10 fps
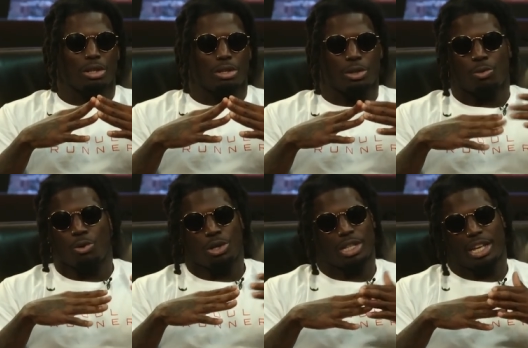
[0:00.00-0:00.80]
The
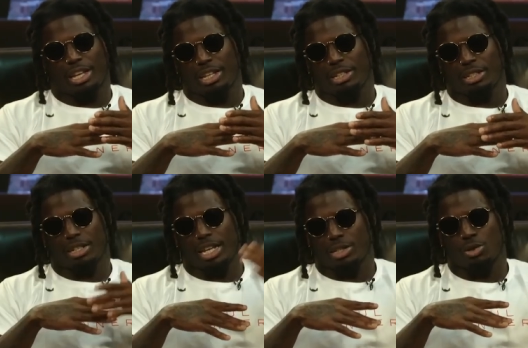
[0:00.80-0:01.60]
award thing,
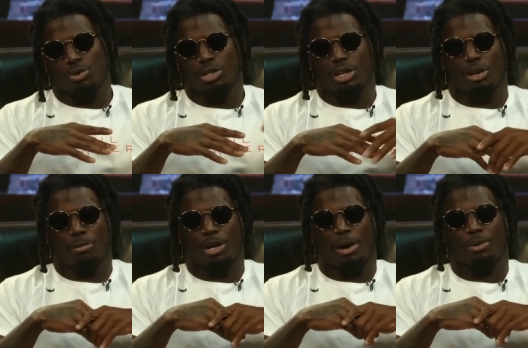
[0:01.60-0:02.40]
that's cool and all,
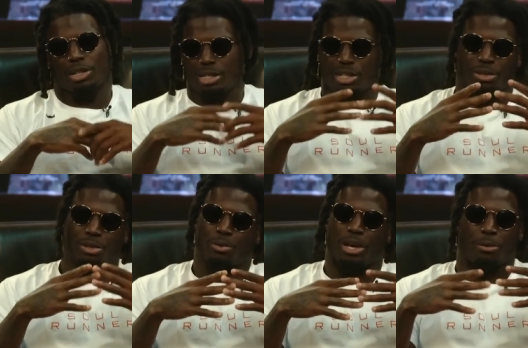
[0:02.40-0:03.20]
but I want to continue to
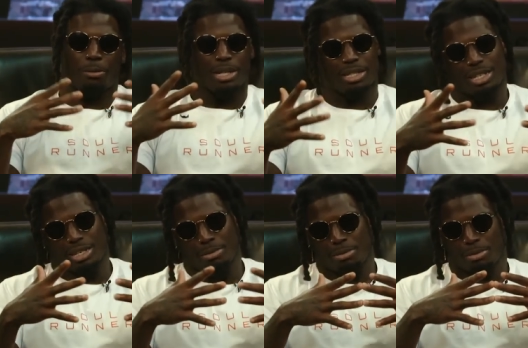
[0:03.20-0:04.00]
win with my
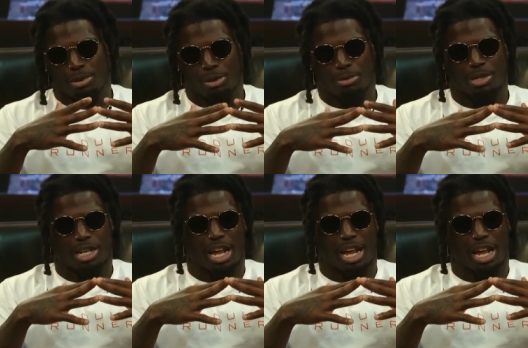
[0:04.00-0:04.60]
team. You know what I'm saying?